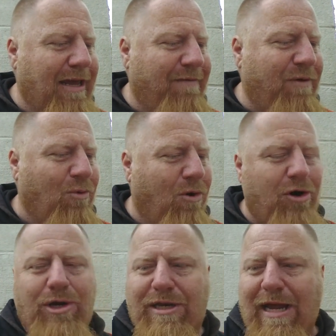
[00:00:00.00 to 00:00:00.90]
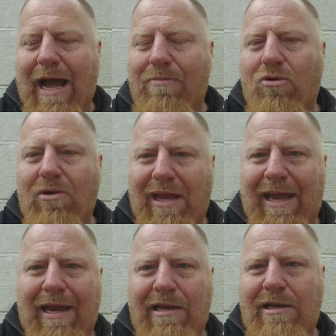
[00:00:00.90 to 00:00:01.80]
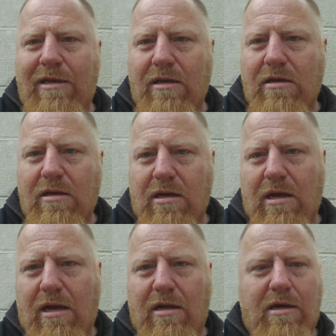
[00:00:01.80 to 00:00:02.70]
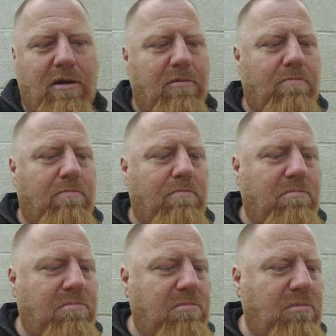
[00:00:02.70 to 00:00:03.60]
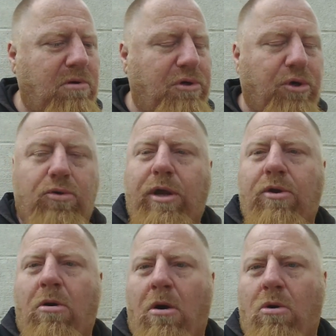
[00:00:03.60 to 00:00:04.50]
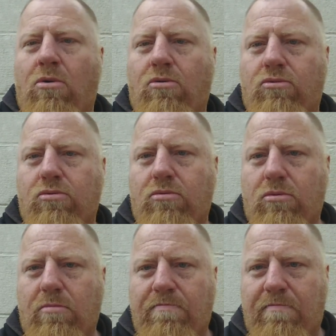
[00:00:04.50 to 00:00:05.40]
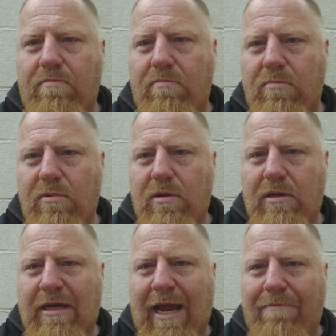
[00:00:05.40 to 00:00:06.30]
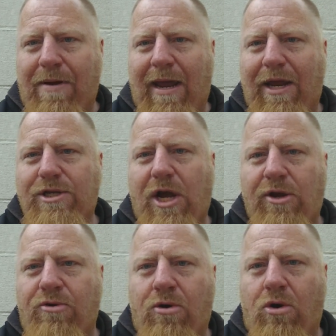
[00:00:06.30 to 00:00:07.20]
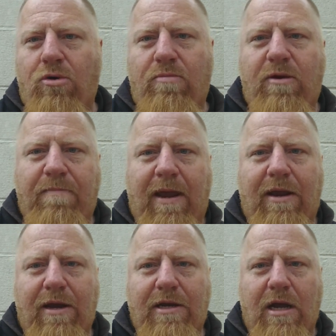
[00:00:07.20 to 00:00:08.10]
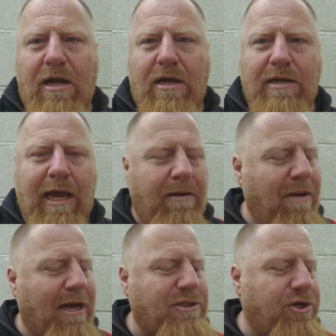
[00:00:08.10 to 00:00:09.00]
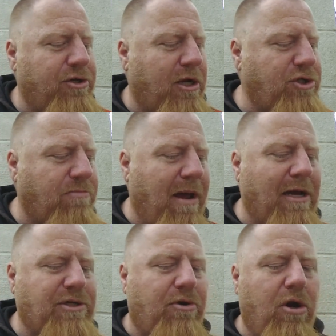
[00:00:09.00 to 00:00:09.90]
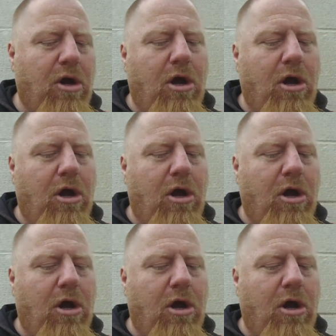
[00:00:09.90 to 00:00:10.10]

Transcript: If you want to dabble in um, doing your own campaigns on your own, being a, a game master, dungeon master,